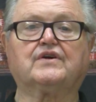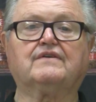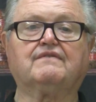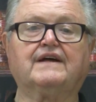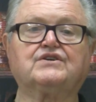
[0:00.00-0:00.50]

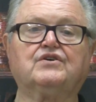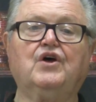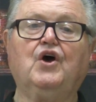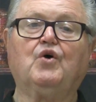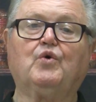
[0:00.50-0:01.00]
convention
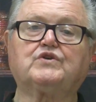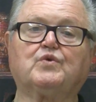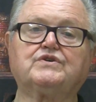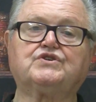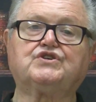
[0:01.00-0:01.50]
which
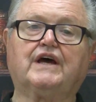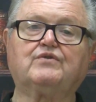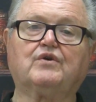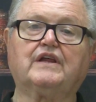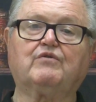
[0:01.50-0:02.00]
was
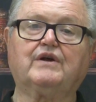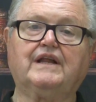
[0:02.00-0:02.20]
generally